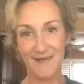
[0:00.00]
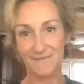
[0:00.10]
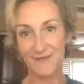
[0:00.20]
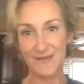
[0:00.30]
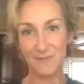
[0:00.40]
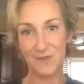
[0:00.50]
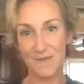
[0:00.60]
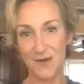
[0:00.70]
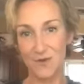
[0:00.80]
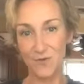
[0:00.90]
fill it up with
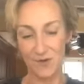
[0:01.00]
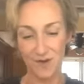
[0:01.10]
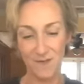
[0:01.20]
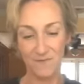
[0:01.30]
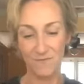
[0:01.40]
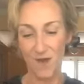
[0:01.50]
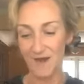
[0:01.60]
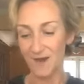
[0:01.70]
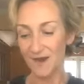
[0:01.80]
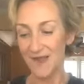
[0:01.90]
about a 1/4 cup of
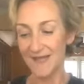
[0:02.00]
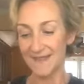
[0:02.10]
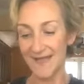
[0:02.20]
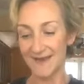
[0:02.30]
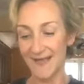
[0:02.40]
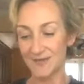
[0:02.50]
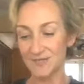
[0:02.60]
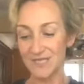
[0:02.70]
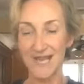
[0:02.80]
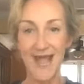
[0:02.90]
water, and then I
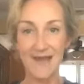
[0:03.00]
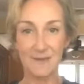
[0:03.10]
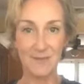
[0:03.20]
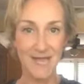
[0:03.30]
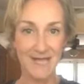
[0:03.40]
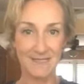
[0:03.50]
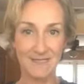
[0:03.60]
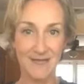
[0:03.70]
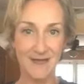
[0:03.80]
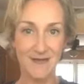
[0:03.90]
usually add a blend
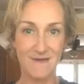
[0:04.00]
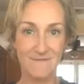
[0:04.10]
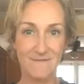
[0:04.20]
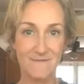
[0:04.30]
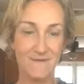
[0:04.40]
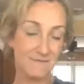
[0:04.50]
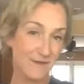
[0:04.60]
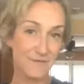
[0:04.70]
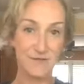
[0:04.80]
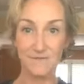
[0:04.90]
of a
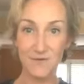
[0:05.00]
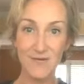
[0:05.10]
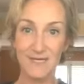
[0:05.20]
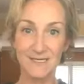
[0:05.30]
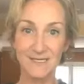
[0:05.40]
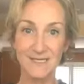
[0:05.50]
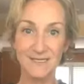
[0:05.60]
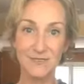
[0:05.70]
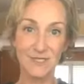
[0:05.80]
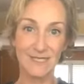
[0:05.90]
few different oils.
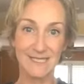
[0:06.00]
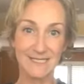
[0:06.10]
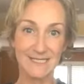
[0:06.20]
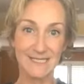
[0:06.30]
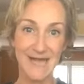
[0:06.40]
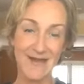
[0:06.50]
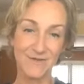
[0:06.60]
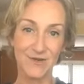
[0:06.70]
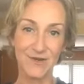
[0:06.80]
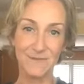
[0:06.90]
Usually it's
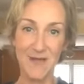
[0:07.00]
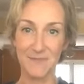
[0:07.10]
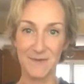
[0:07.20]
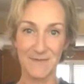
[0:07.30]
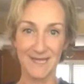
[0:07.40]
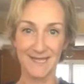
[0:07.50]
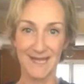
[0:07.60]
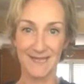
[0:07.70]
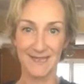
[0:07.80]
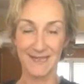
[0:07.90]
lavender, peppermint,
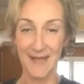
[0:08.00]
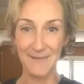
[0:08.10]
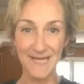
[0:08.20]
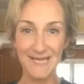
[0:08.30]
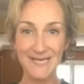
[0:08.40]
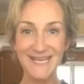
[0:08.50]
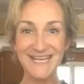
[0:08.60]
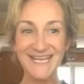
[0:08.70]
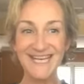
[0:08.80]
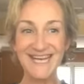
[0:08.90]
and lemon.
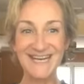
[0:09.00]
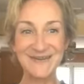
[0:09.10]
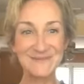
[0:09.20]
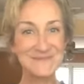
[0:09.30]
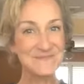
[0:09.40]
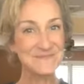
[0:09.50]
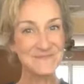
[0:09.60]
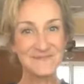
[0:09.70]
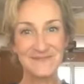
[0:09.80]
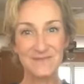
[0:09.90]

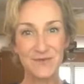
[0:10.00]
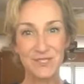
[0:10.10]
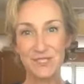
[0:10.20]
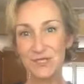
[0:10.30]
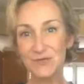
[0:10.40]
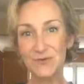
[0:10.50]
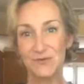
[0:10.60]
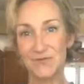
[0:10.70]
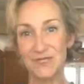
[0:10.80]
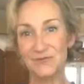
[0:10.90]
Put 2 or
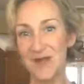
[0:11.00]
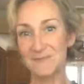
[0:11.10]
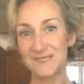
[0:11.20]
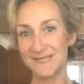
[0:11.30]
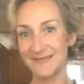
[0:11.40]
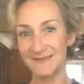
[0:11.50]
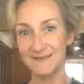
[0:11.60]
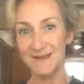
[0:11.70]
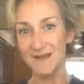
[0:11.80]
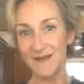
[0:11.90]
drops in
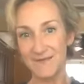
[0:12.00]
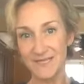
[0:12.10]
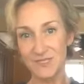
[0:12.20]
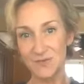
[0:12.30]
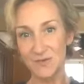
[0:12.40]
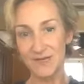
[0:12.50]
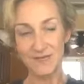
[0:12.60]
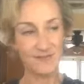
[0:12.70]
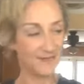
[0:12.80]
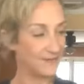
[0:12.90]
of each
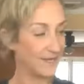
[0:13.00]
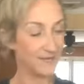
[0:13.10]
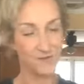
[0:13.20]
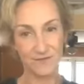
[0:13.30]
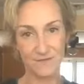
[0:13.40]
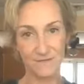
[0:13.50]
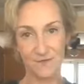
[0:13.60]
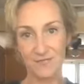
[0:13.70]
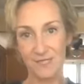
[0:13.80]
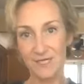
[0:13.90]
oil in your
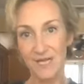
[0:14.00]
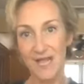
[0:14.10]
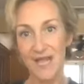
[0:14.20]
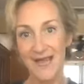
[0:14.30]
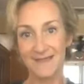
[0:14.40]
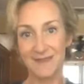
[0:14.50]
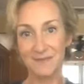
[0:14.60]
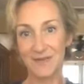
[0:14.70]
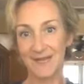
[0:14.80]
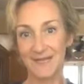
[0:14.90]
diffuser, and then
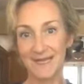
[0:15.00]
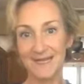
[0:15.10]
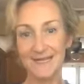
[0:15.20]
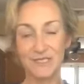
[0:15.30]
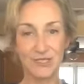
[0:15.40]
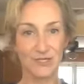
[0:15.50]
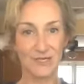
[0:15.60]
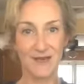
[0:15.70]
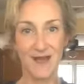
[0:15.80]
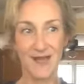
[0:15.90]
plug it in and turn
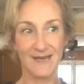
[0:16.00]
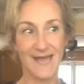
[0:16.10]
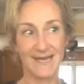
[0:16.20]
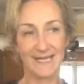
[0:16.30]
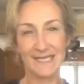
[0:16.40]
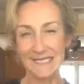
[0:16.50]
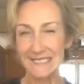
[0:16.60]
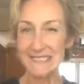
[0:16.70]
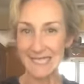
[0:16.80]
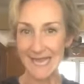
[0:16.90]
it on, and it
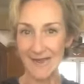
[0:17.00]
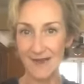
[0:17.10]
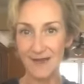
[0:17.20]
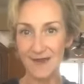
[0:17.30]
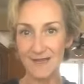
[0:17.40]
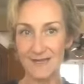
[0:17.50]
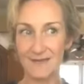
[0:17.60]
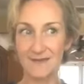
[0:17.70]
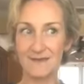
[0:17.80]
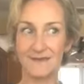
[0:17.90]
cleans the air. It
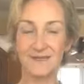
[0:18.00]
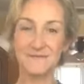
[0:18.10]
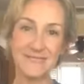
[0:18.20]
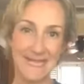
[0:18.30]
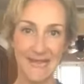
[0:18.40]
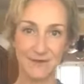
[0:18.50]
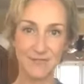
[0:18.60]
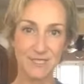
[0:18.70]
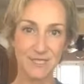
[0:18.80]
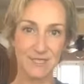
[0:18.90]
lifts the
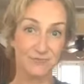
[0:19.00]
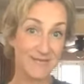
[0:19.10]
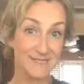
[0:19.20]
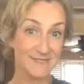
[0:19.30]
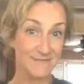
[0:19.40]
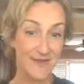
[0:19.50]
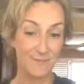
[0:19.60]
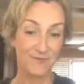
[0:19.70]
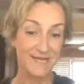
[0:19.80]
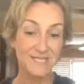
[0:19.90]
energy, raises the
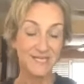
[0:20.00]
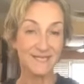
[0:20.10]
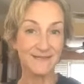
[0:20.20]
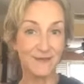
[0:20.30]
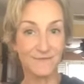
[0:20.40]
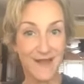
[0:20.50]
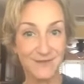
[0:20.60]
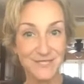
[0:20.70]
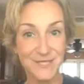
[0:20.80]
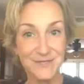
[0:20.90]
vibration
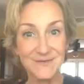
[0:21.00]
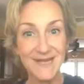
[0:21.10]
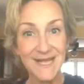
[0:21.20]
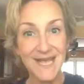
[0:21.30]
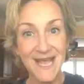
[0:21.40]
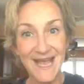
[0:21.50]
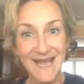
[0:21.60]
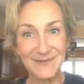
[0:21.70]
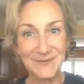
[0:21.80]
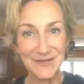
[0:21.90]
around you,
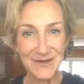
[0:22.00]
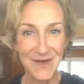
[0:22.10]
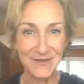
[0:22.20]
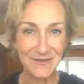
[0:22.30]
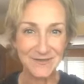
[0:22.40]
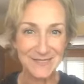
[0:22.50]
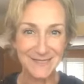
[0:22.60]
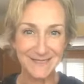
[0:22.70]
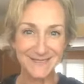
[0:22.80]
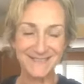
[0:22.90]
and we can all use a
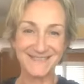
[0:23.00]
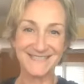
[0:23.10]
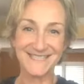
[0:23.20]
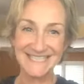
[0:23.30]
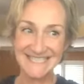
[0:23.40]
little